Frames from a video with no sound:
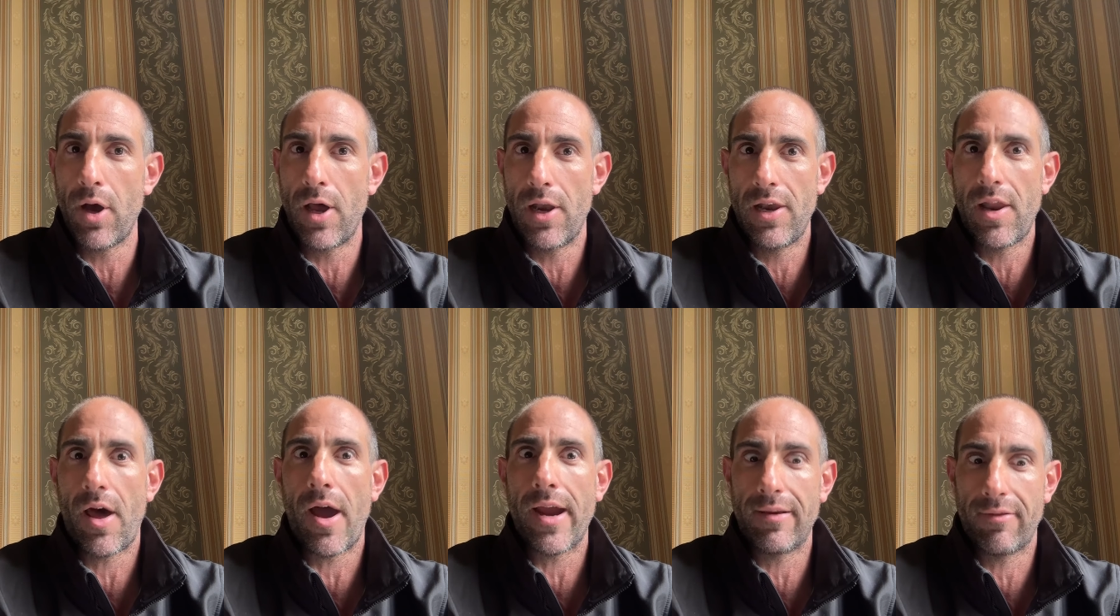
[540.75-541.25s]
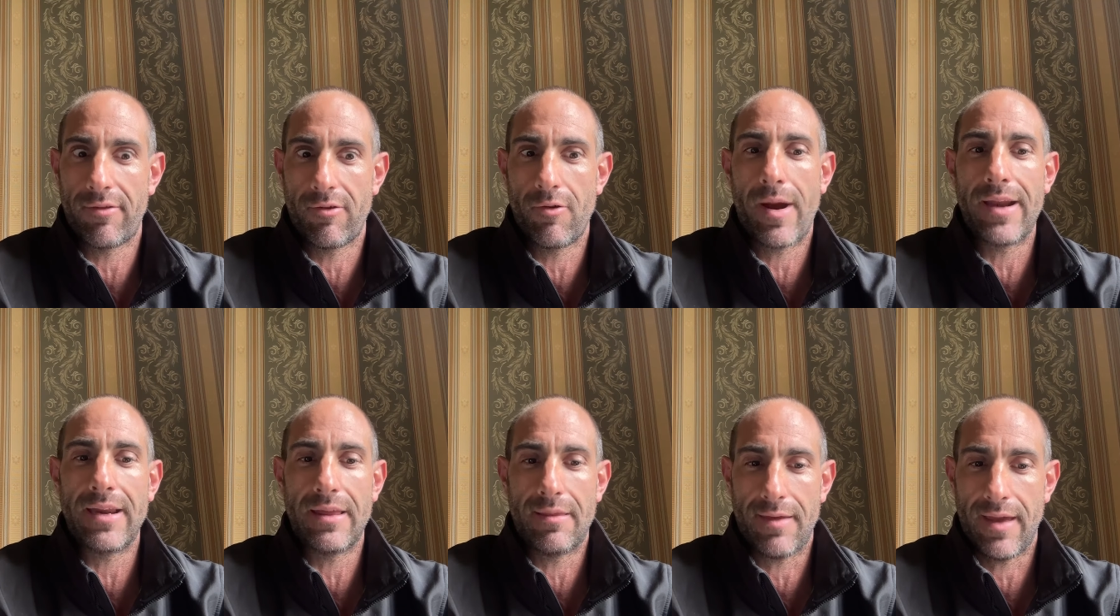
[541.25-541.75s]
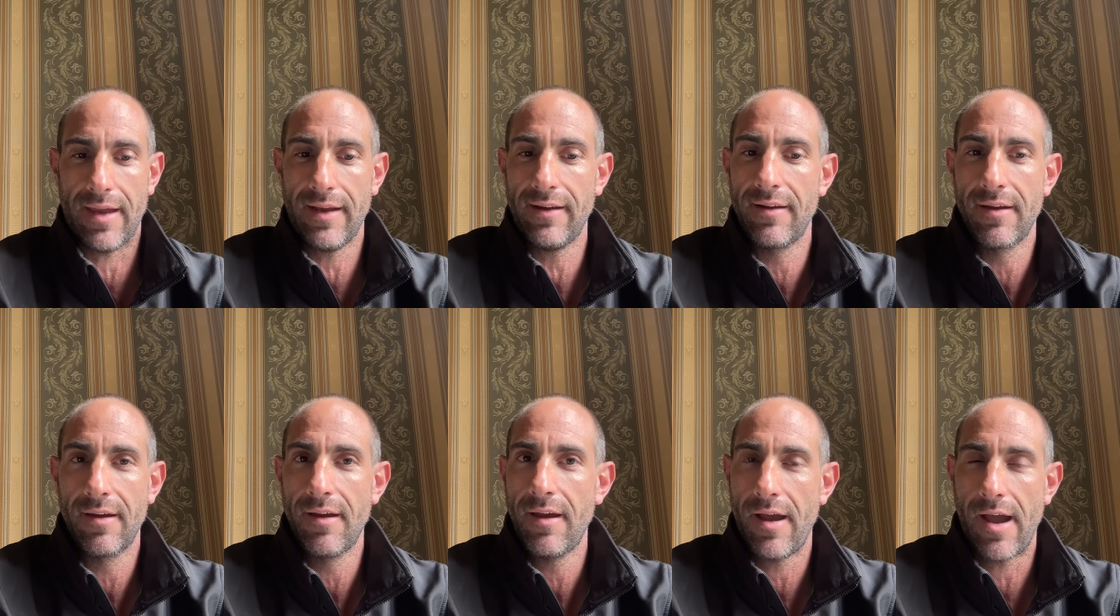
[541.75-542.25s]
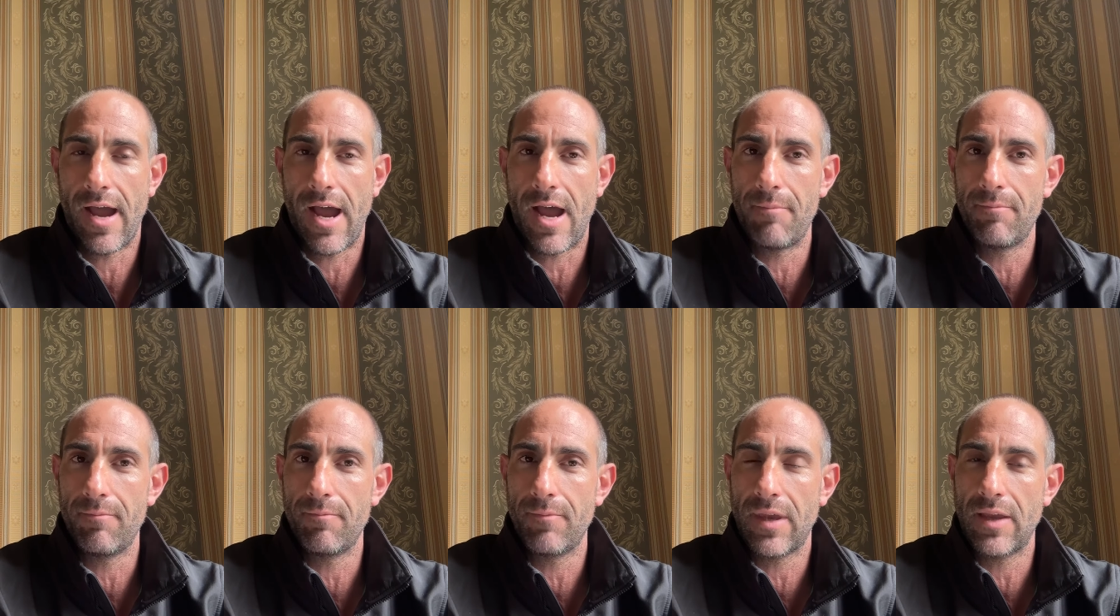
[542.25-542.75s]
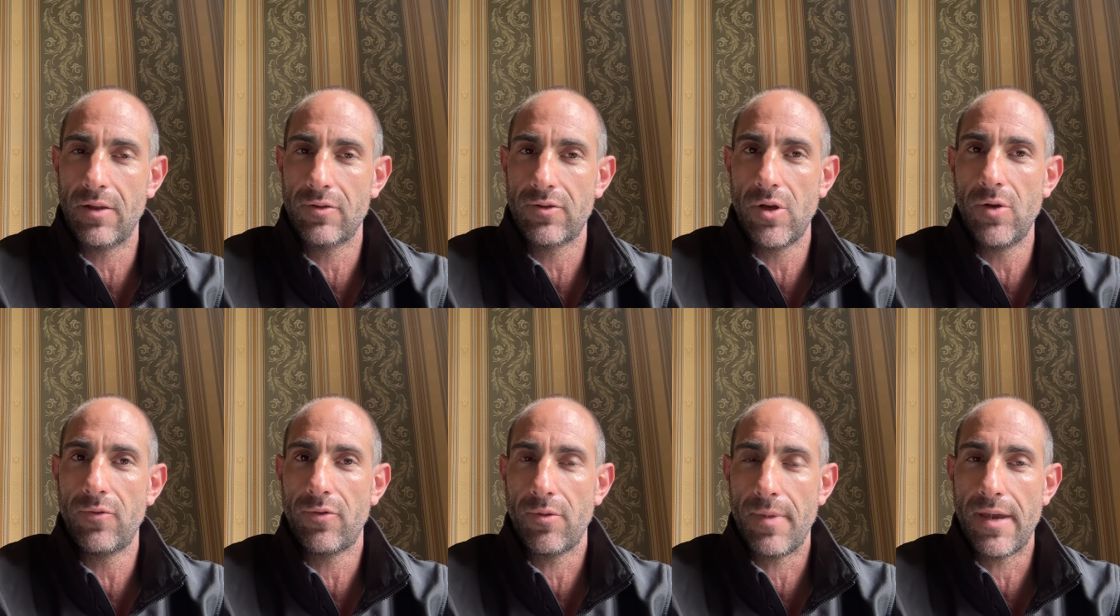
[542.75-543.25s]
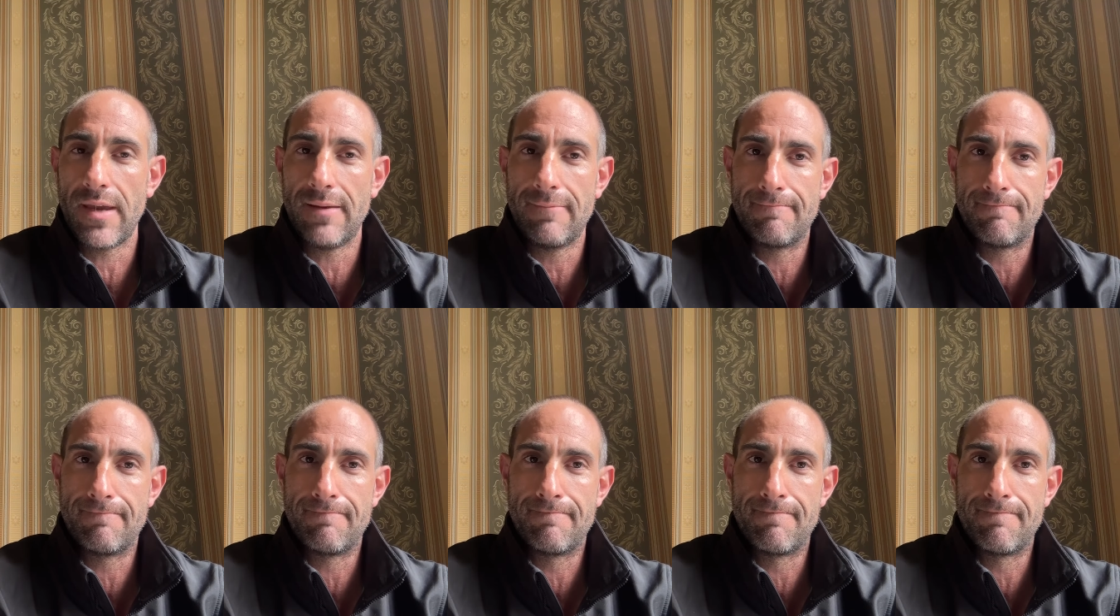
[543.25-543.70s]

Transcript: put a line through anything. Um, he'll do for me.